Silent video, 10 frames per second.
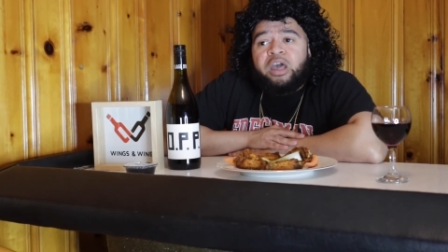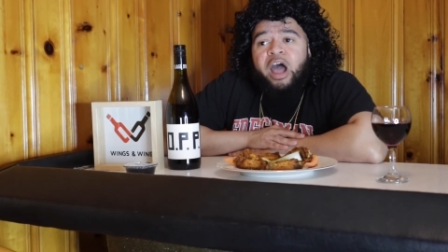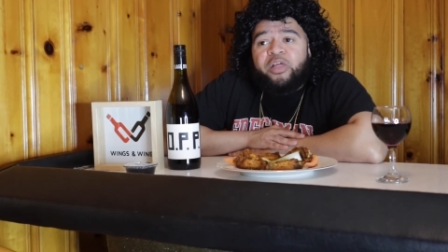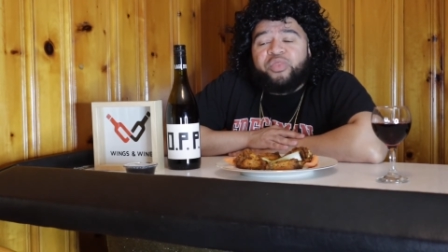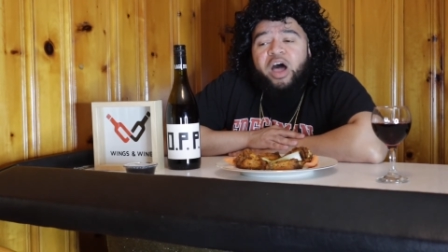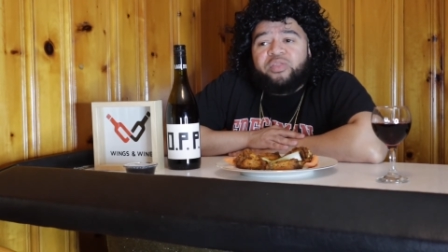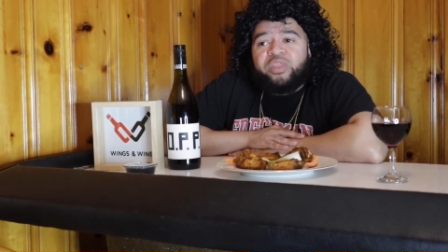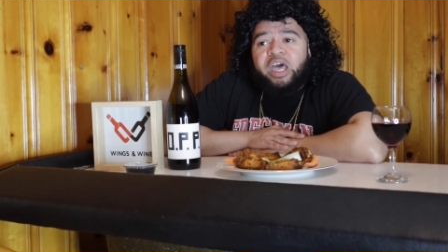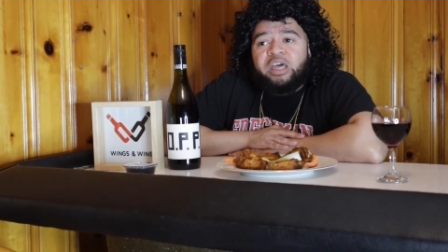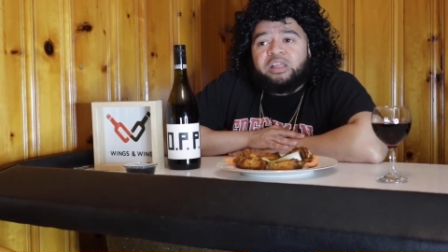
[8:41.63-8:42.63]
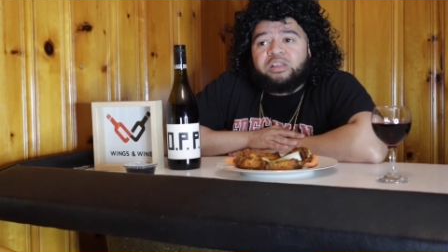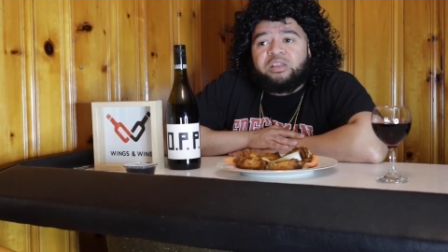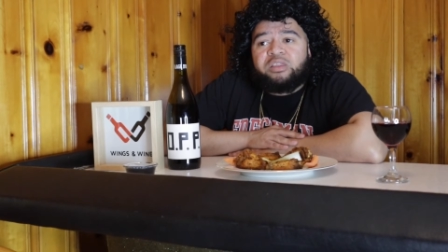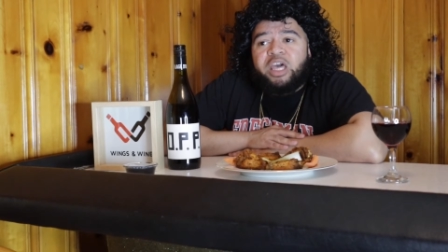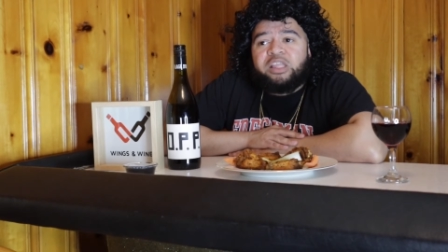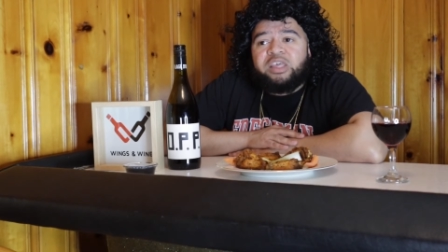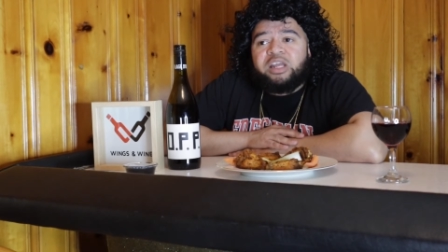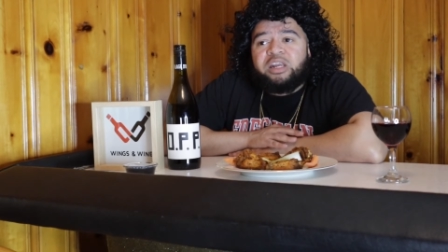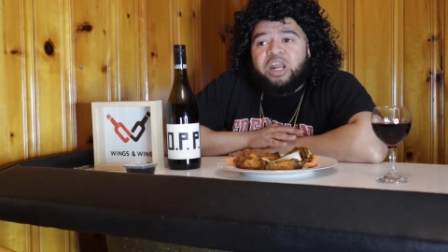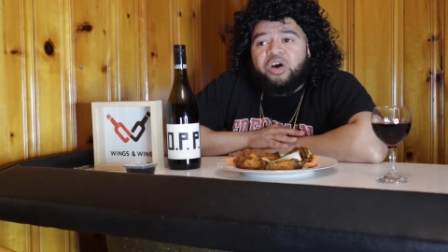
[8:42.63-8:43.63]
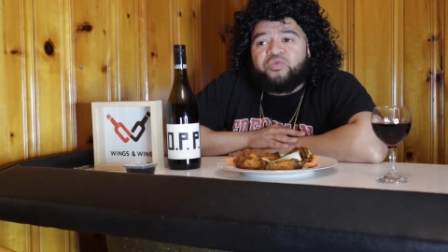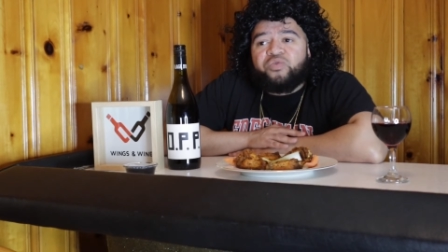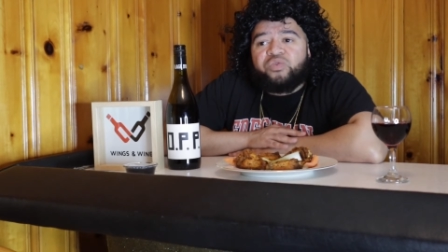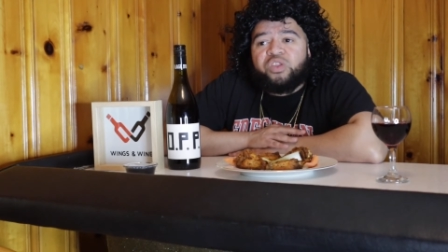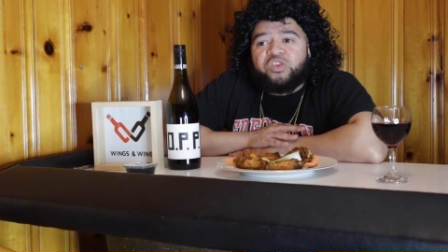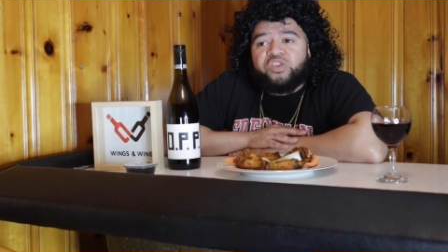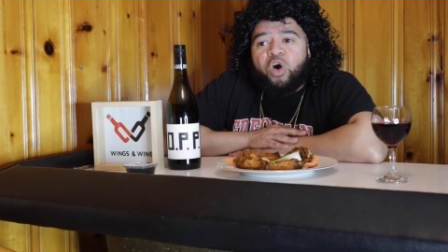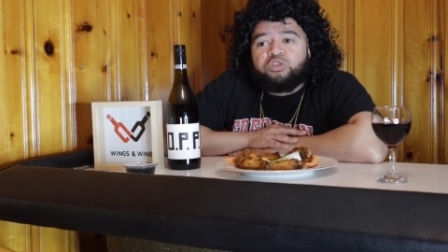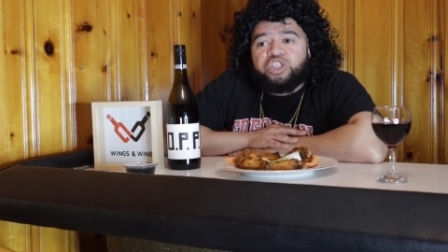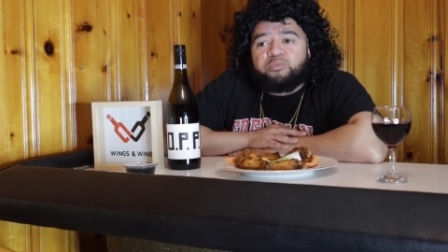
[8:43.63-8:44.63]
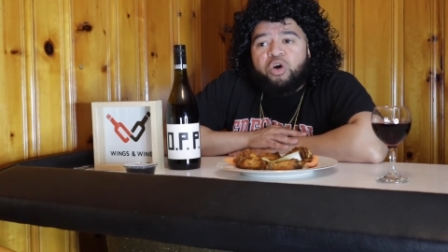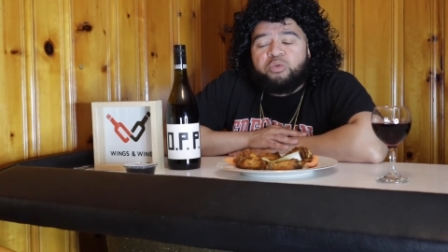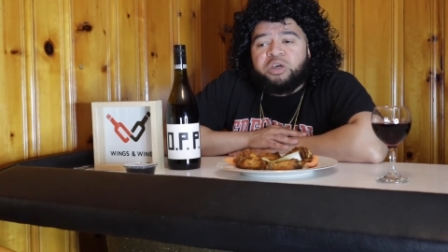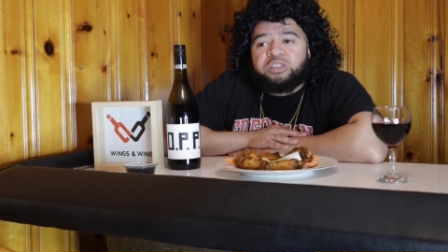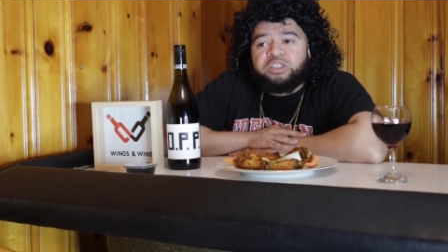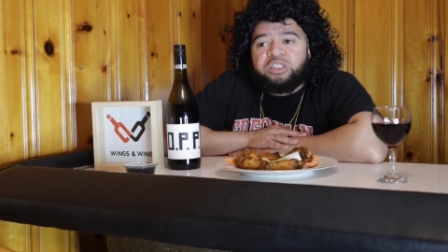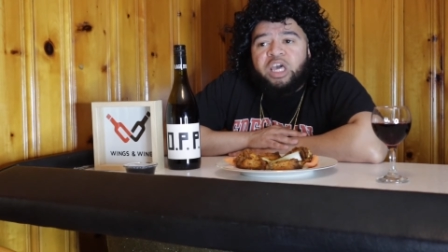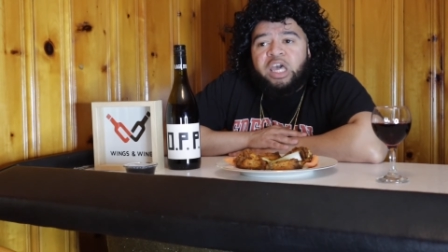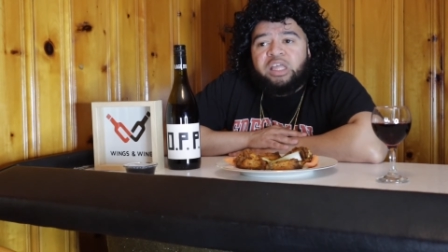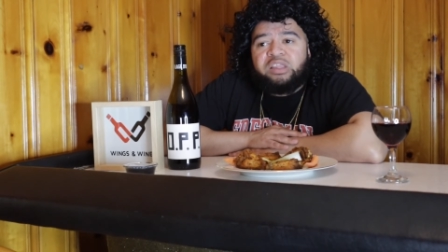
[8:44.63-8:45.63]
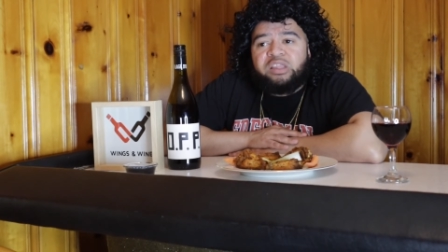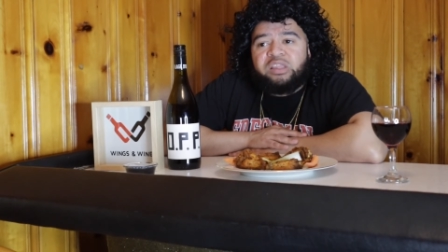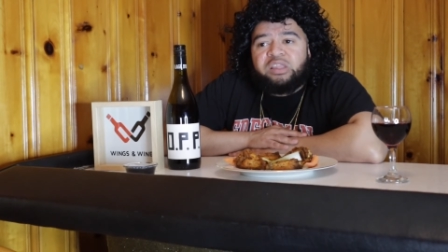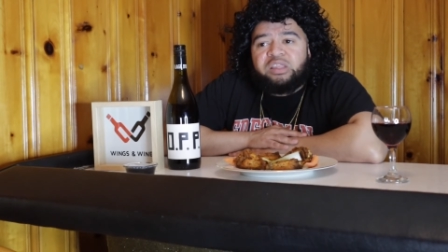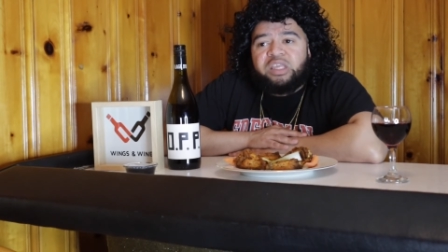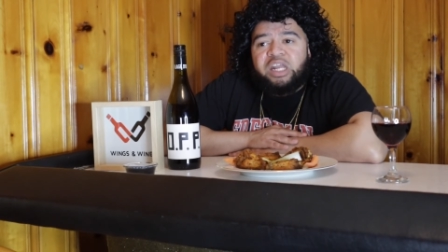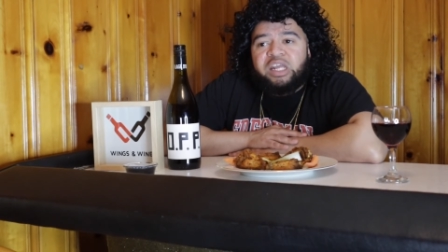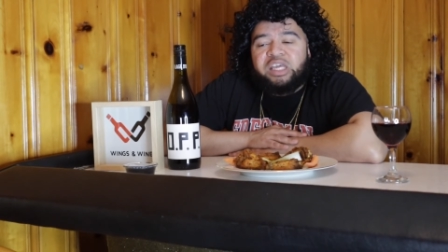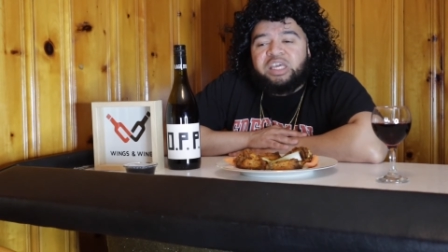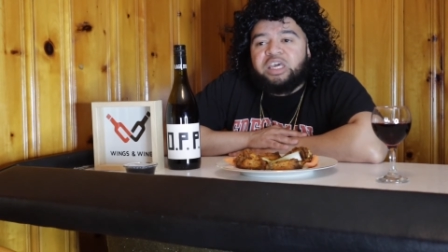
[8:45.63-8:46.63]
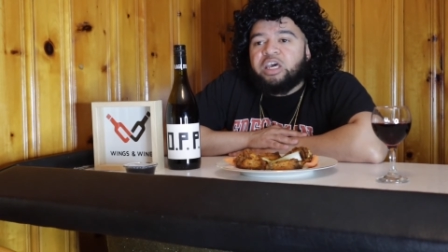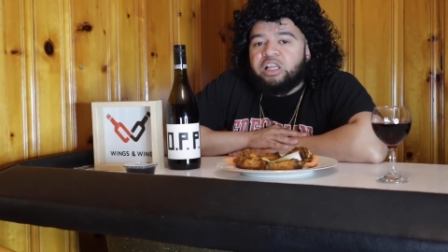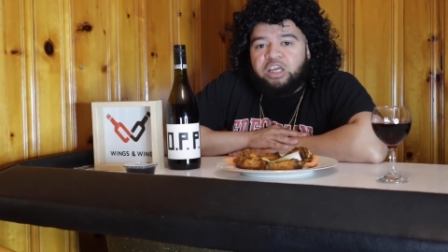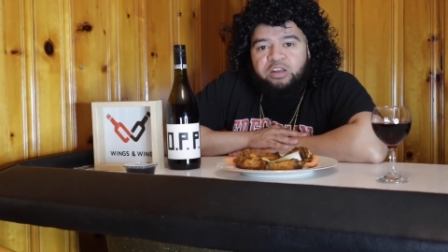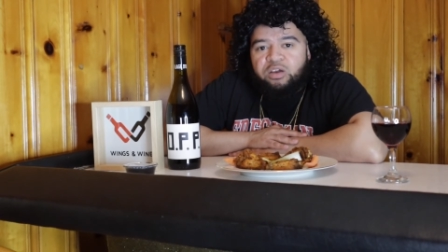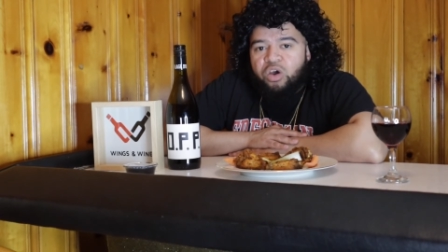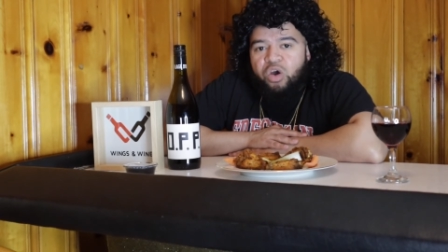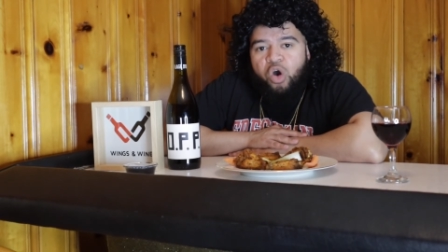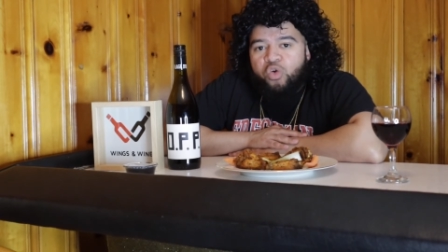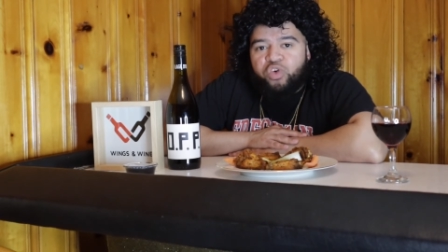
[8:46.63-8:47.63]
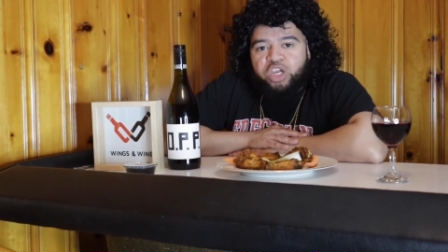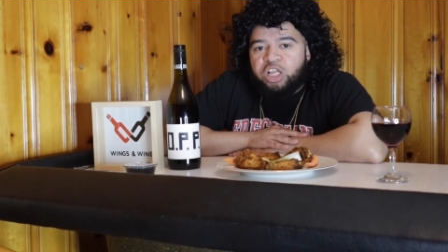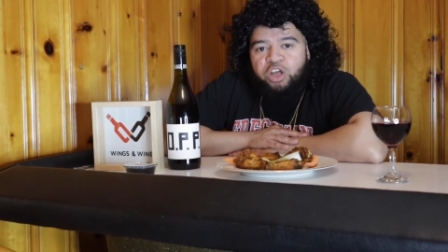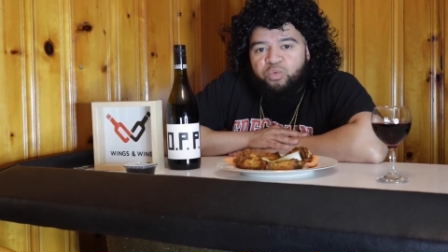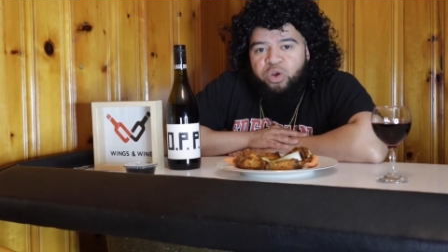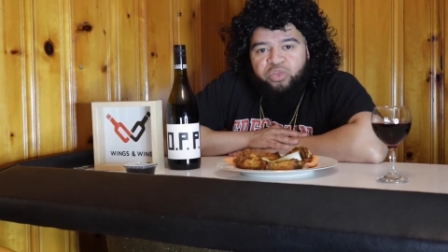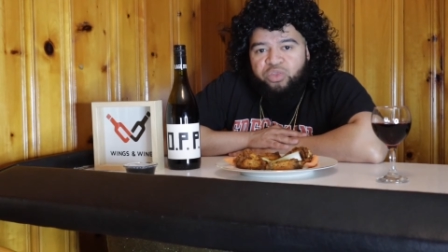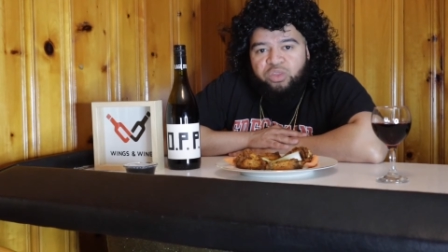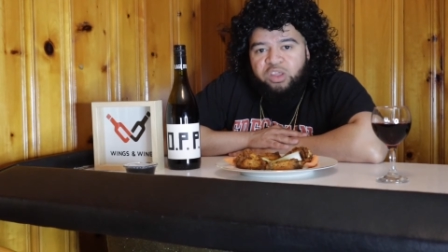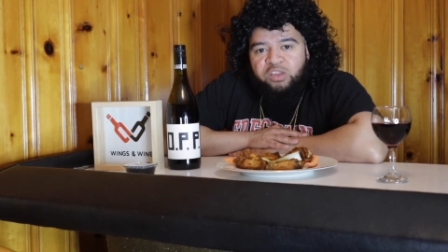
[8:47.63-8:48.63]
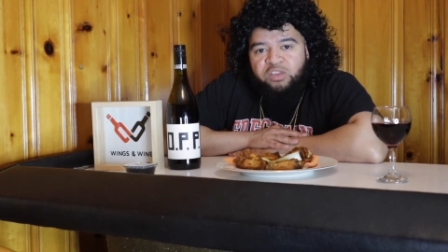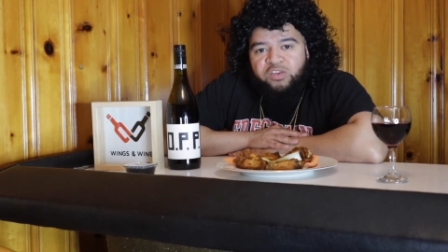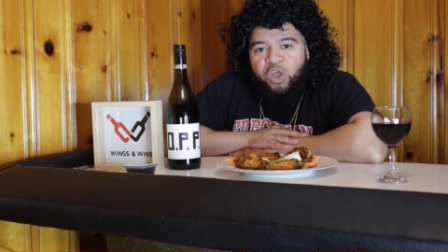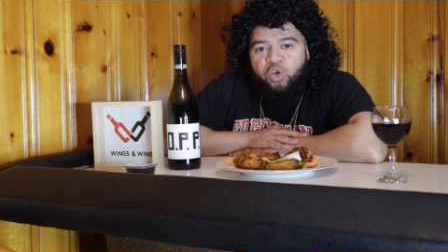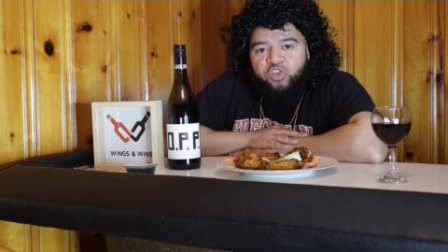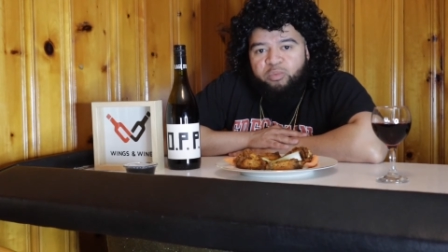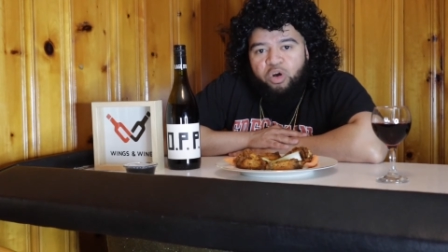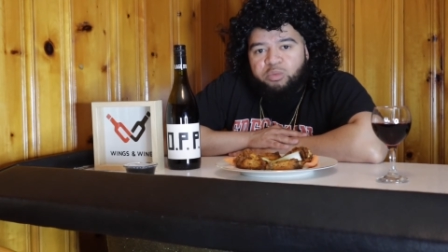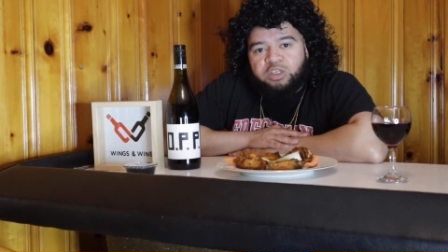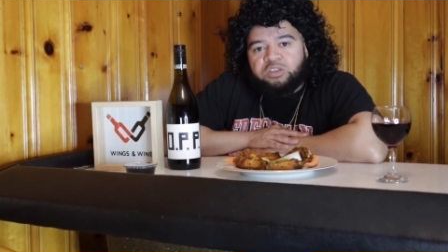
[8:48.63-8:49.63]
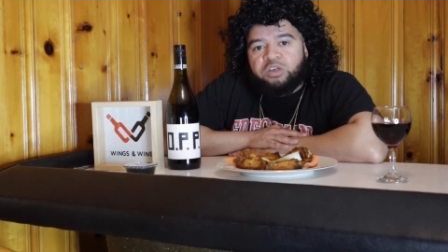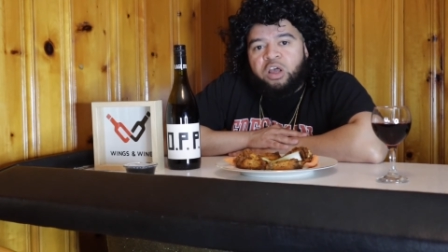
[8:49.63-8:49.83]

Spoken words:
I thought that they did enough nostalgic moments and didn't overkill it with the nostalgic moments.